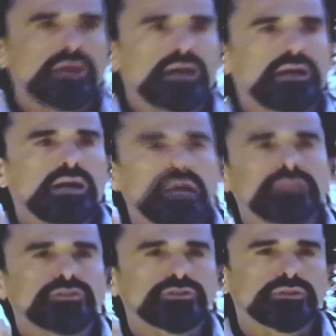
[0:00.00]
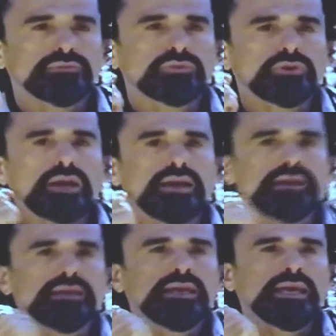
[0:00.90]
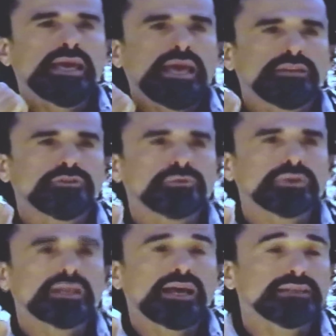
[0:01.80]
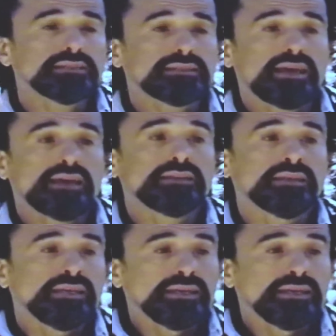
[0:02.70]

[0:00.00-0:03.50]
uh, hunter and prey, and you realize that